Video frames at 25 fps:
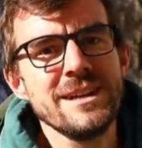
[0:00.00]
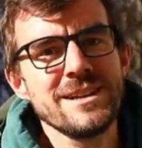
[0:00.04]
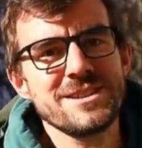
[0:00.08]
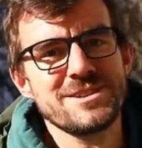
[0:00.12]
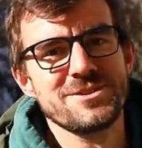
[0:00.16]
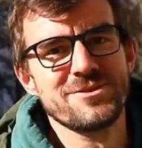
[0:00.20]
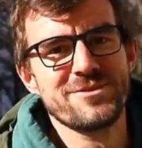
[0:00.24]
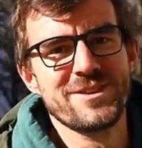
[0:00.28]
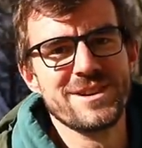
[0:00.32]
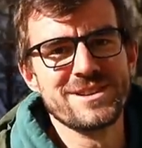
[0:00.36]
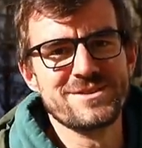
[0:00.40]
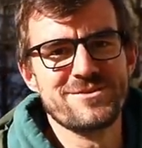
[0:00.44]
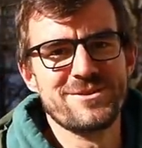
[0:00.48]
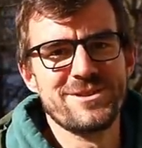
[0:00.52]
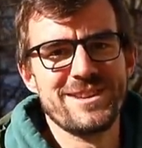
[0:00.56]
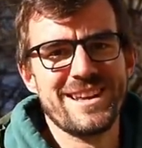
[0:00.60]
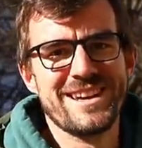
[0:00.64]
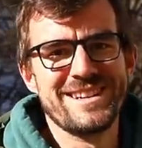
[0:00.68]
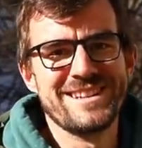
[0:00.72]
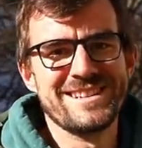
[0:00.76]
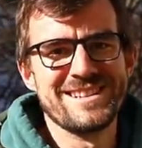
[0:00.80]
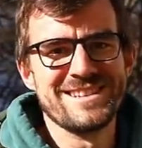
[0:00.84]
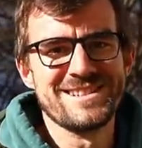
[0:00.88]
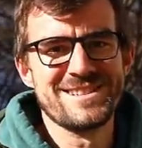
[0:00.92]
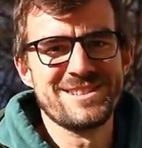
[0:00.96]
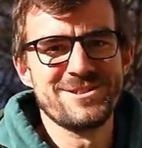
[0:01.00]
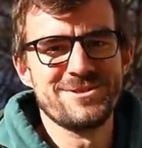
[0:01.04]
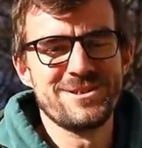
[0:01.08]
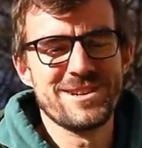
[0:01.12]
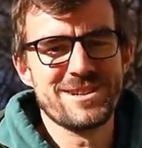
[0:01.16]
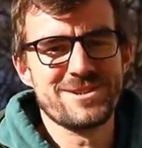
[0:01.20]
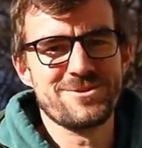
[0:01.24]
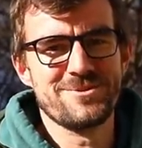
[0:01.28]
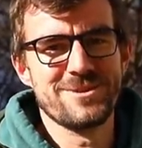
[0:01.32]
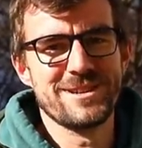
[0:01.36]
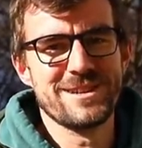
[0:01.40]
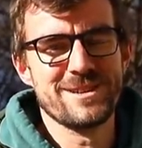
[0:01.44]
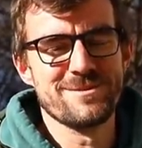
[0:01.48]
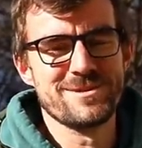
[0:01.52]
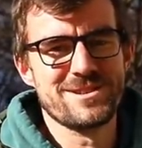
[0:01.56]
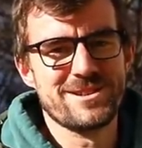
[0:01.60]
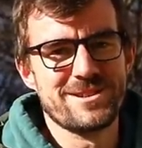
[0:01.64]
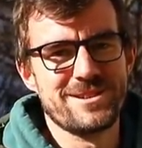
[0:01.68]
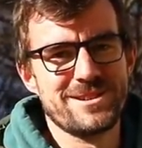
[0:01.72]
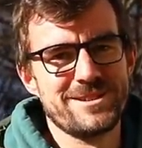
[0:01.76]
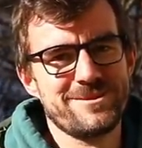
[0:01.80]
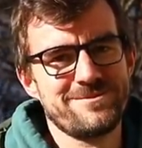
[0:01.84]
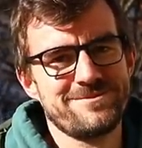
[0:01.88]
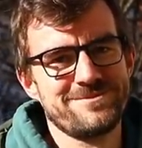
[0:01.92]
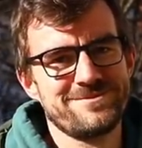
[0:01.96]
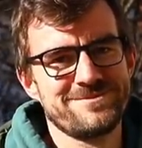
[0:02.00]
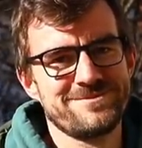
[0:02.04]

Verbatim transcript: So thanks for that and I'll see you next week. I'm sorry.